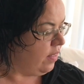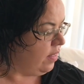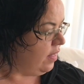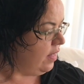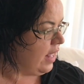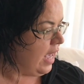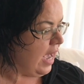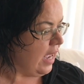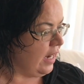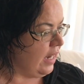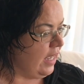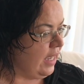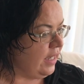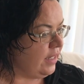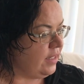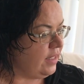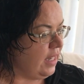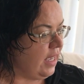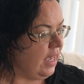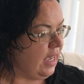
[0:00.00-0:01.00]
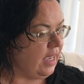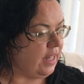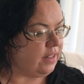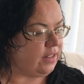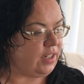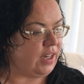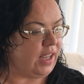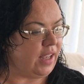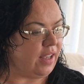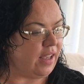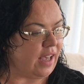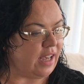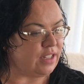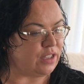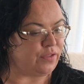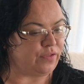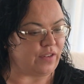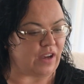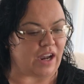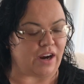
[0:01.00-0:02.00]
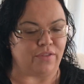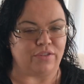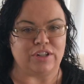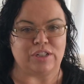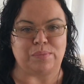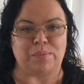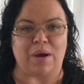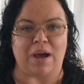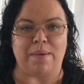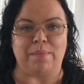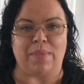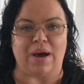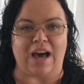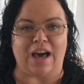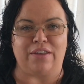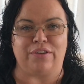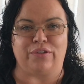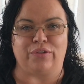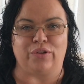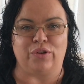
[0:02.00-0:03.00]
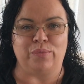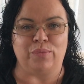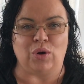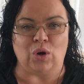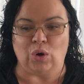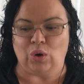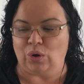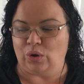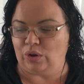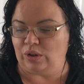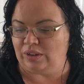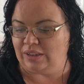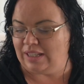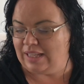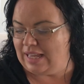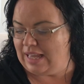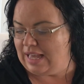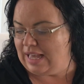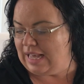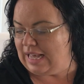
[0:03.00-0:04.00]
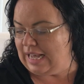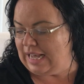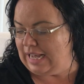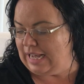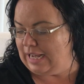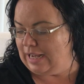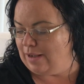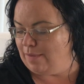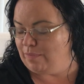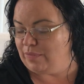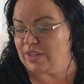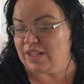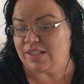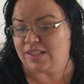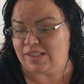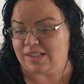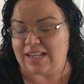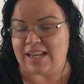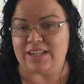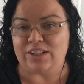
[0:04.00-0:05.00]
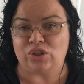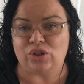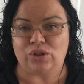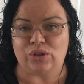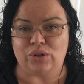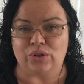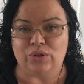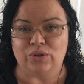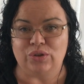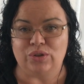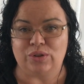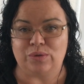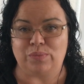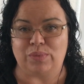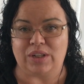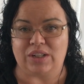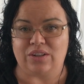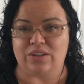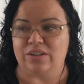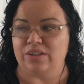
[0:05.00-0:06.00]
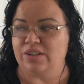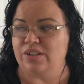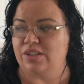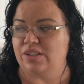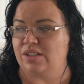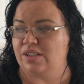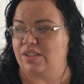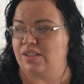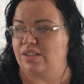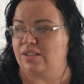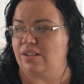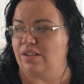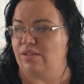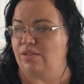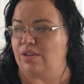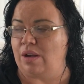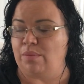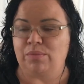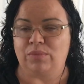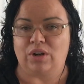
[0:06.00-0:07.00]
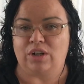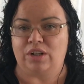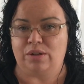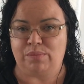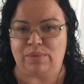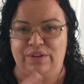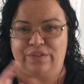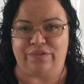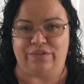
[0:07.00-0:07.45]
that is it as far as my bathroom haul. Stay tuned, because I'm going to be